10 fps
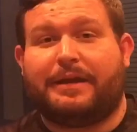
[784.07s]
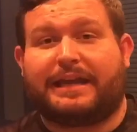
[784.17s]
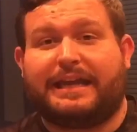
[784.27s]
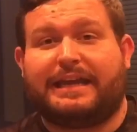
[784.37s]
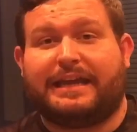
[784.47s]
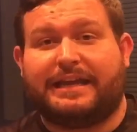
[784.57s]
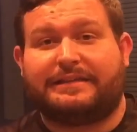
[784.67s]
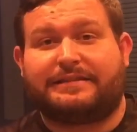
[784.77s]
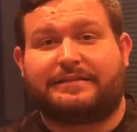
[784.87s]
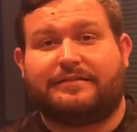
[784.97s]
big he
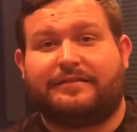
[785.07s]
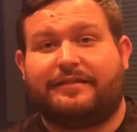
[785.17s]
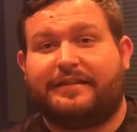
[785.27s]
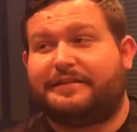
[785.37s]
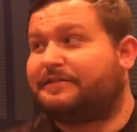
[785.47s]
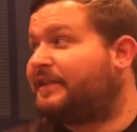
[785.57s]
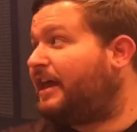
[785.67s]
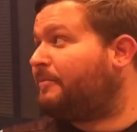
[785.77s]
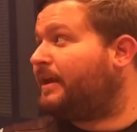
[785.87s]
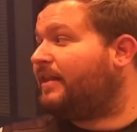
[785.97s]
is. So
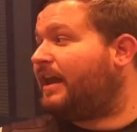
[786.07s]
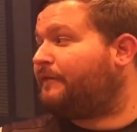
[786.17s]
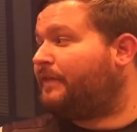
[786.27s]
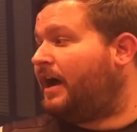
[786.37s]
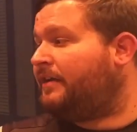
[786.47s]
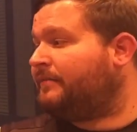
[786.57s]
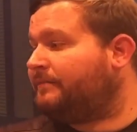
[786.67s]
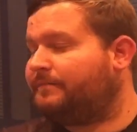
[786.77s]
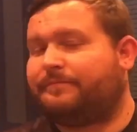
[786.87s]
that'll be a lot of fun.